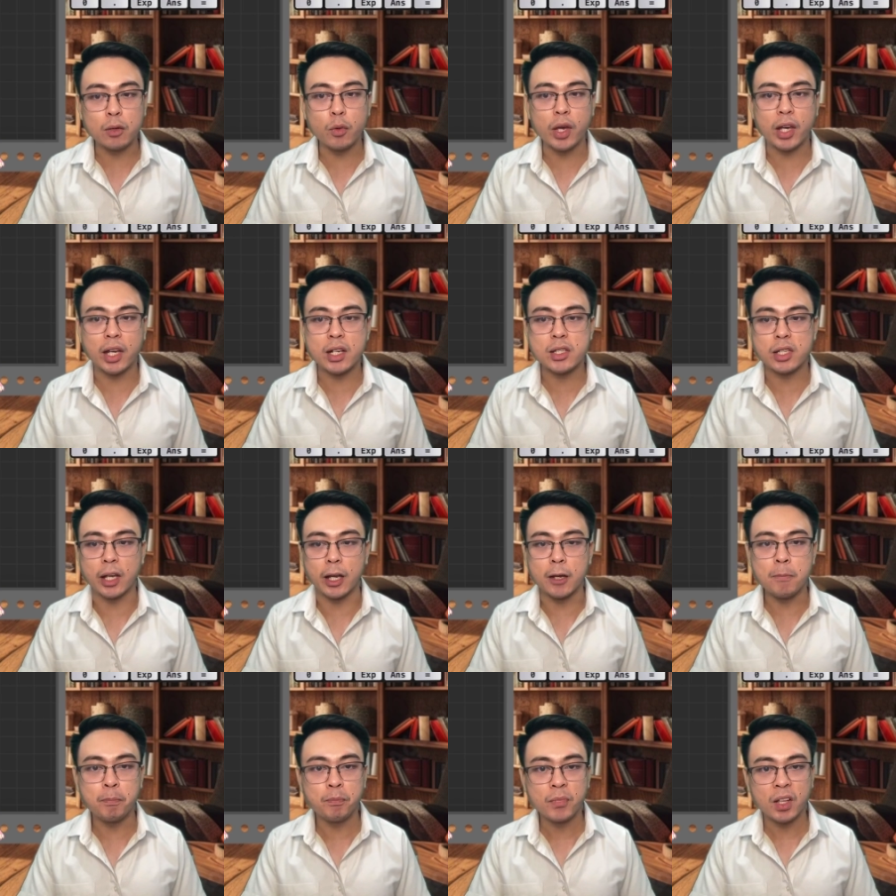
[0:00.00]
we can say
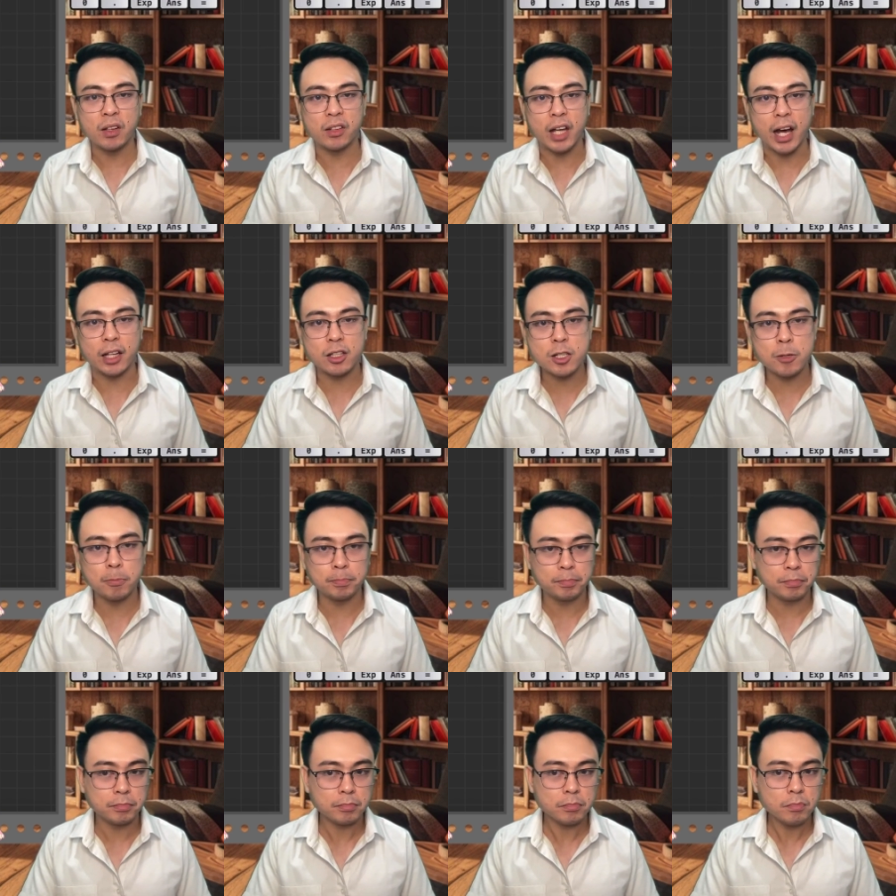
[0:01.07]
that
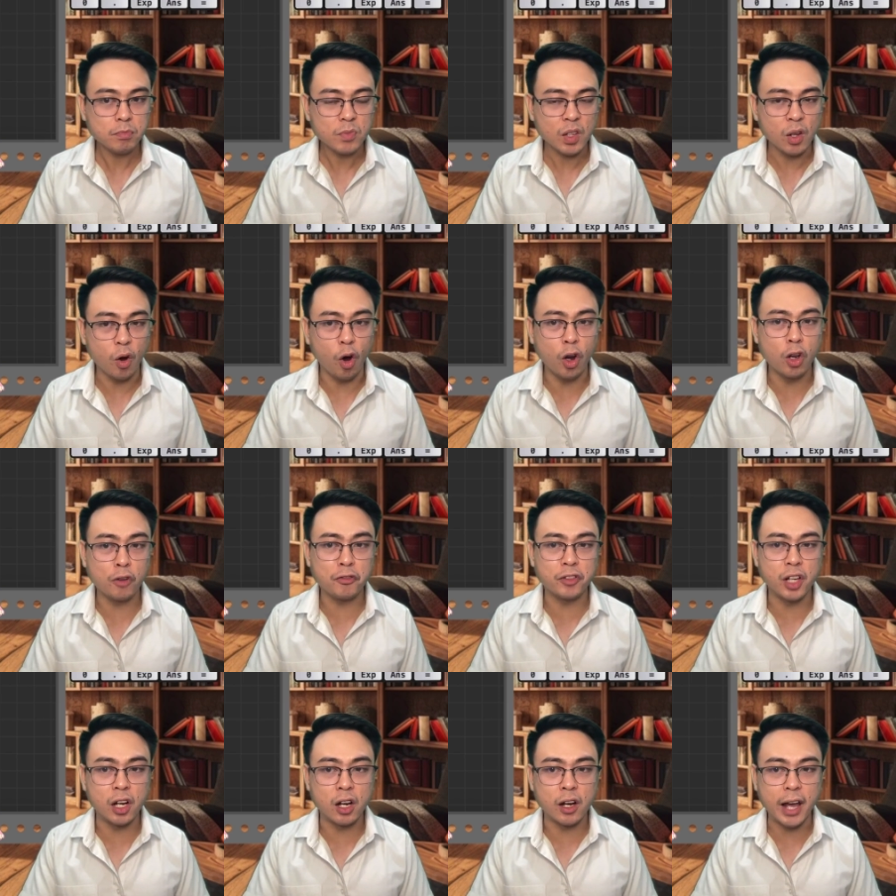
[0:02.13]
all of
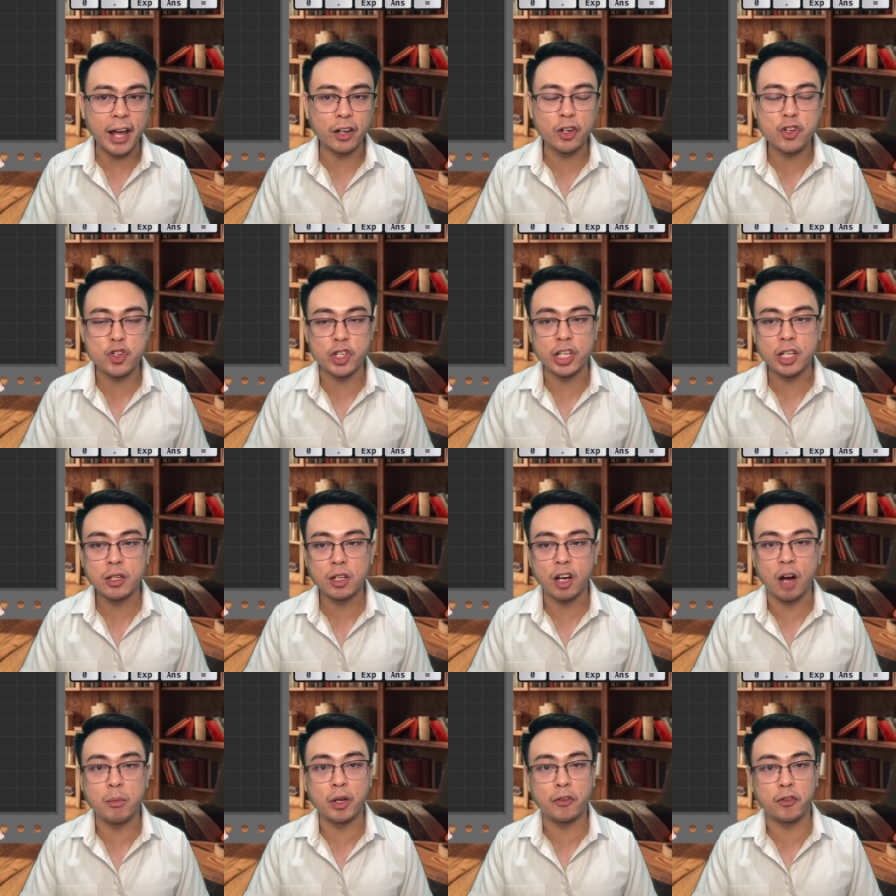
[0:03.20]
the energy
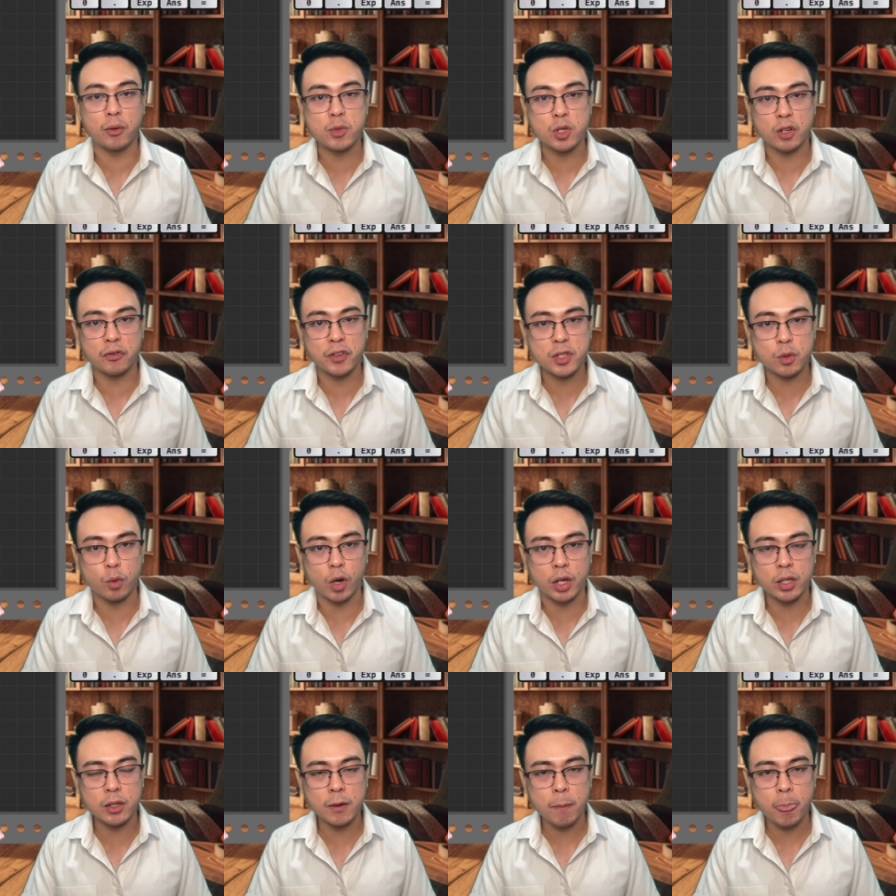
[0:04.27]
coming from surface 1,
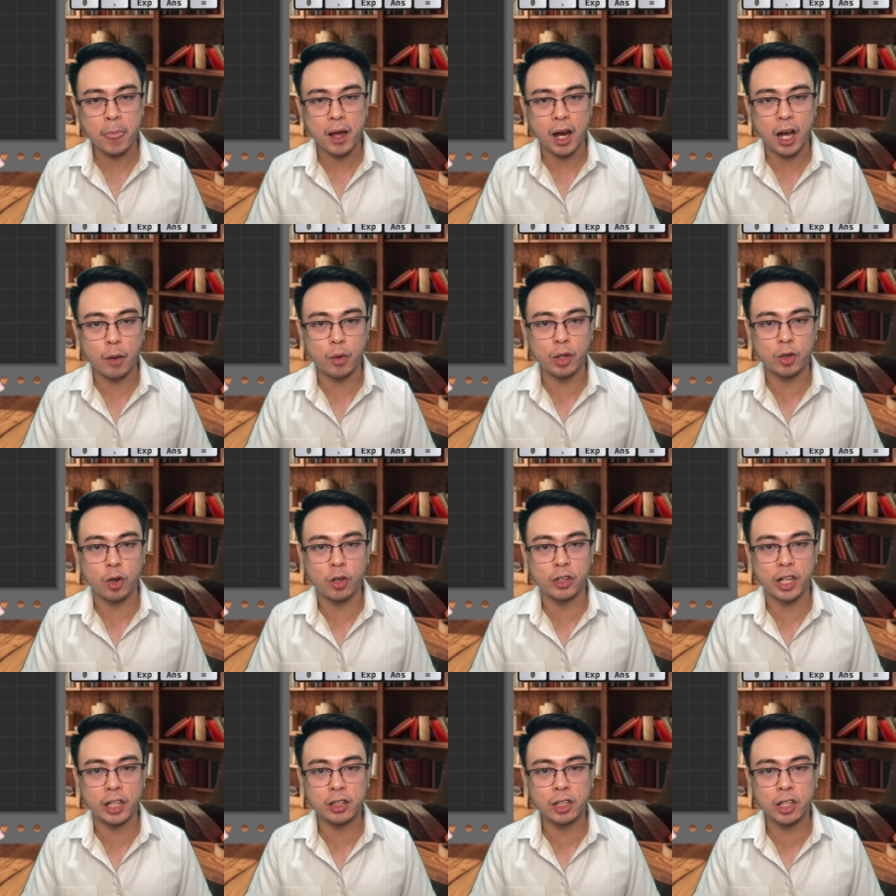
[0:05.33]
I will call
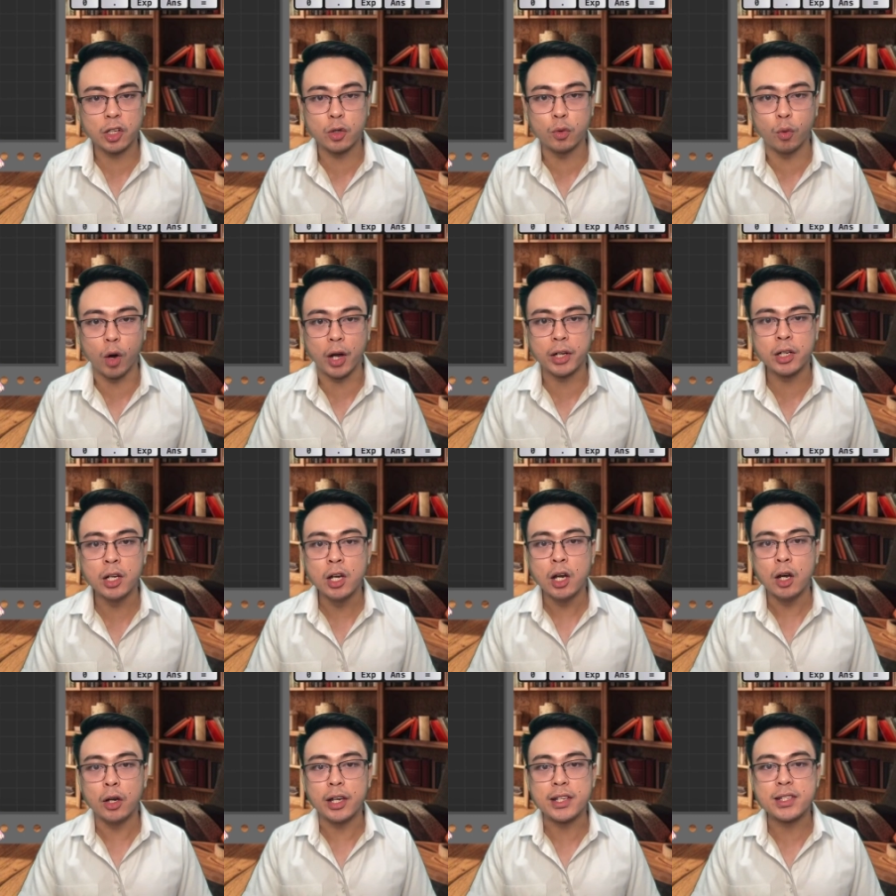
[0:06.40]
that Q1,
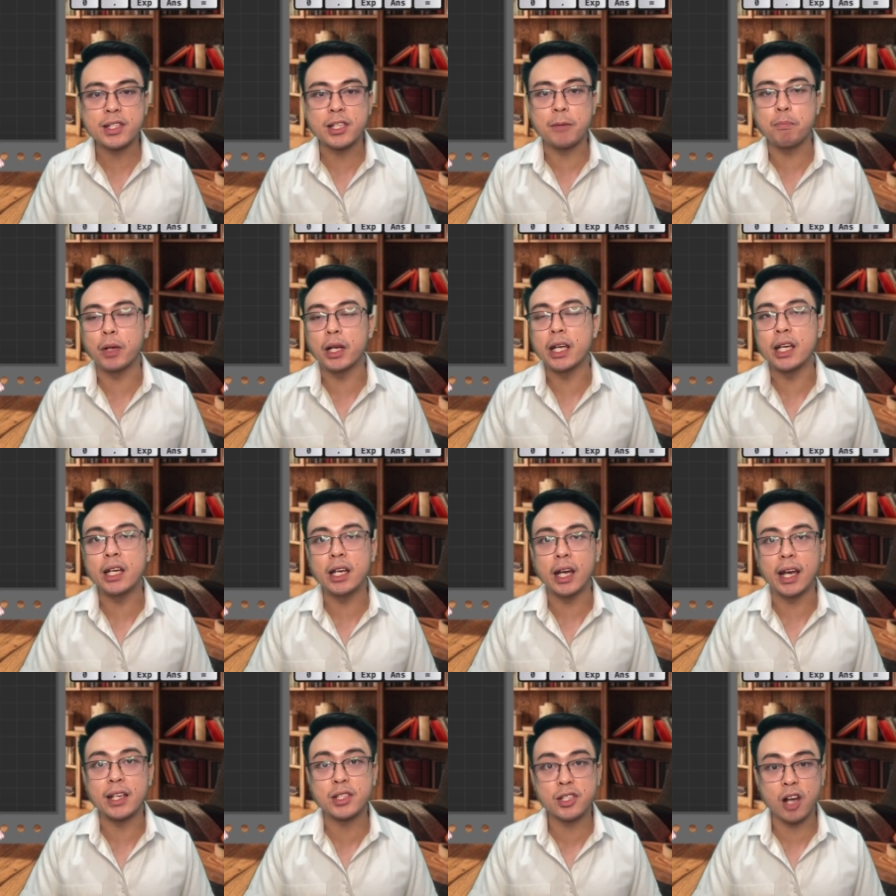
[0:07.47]
is simply
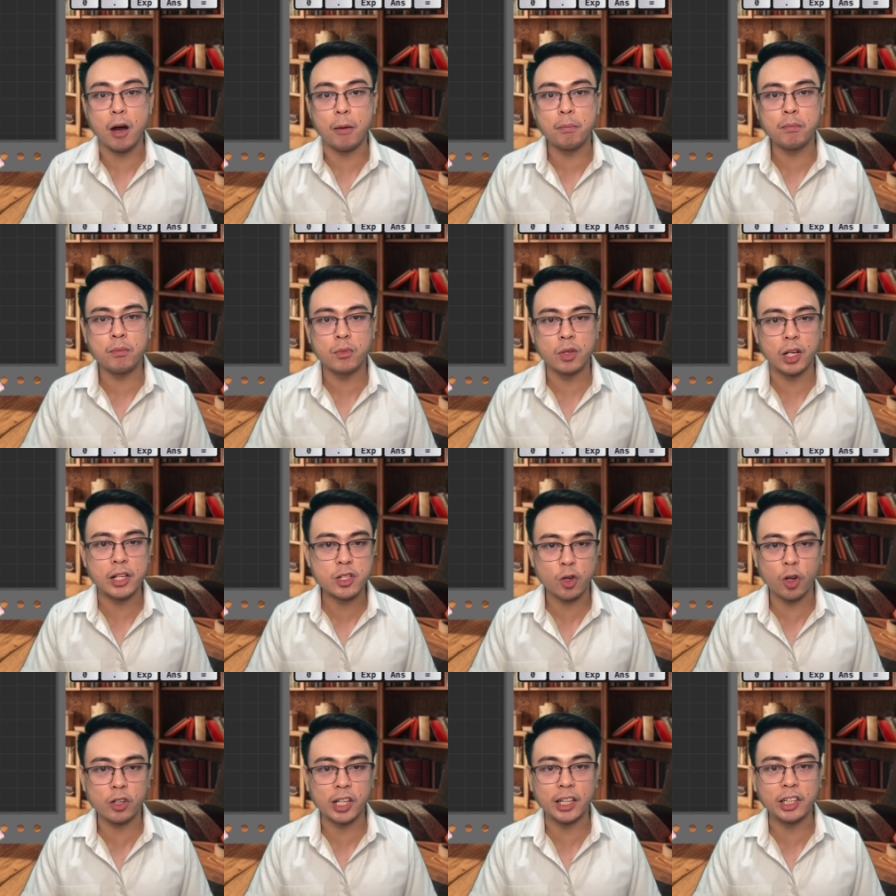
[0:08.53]
a sum. Let's
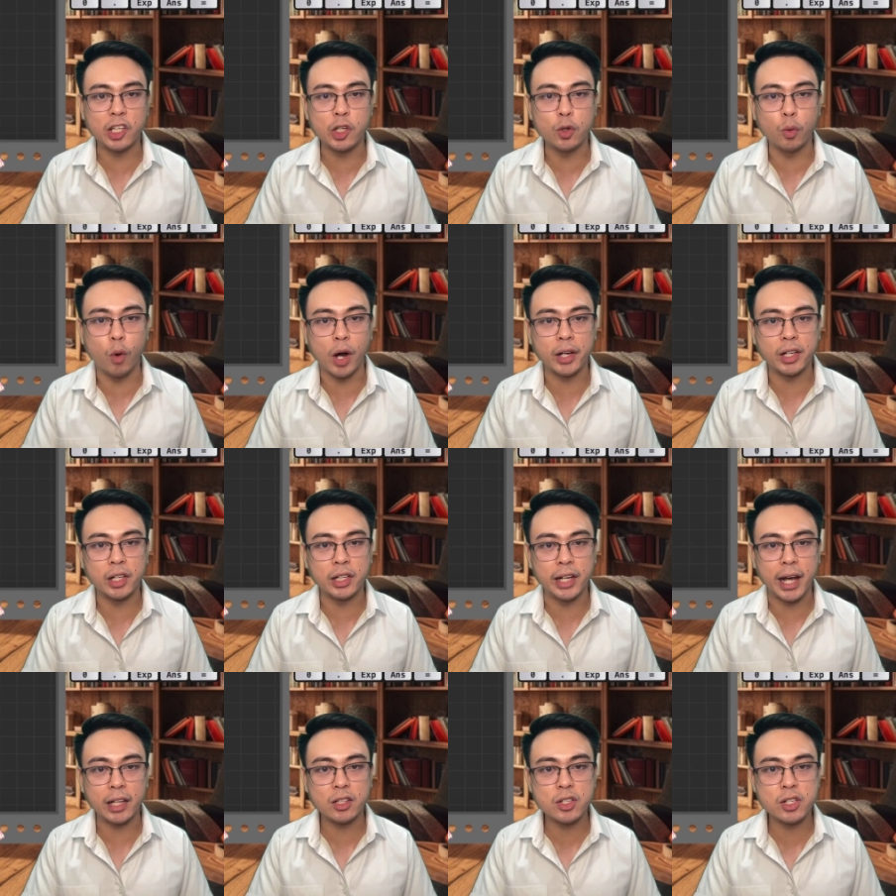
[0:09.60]
call that Q1
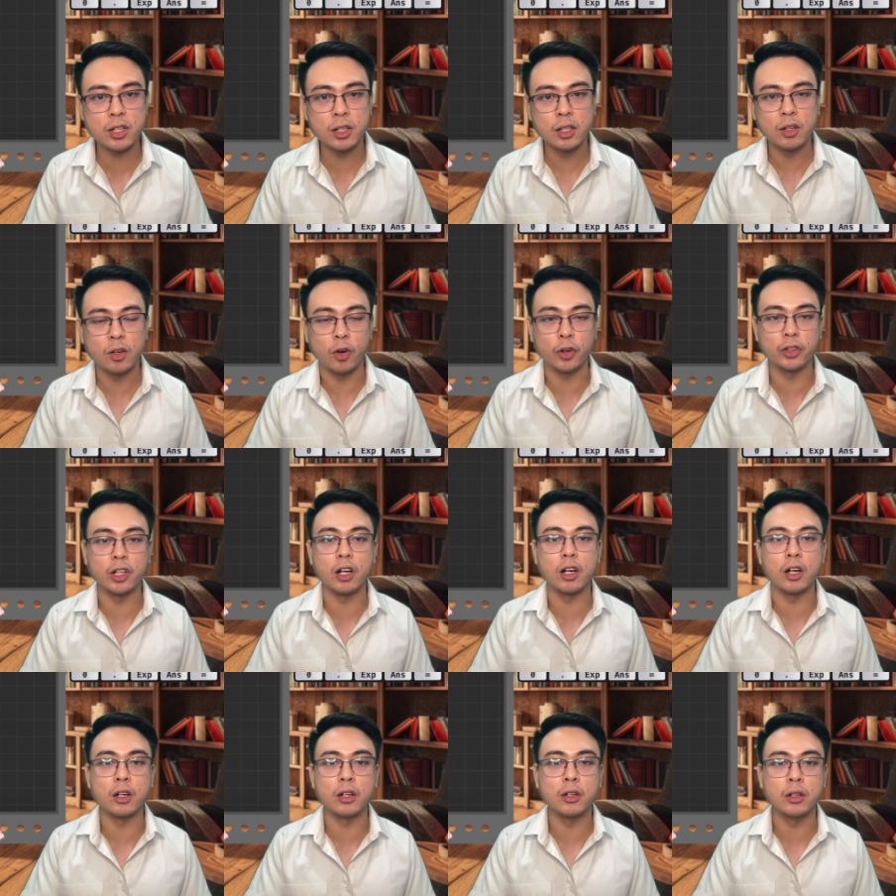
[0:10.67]
net, or the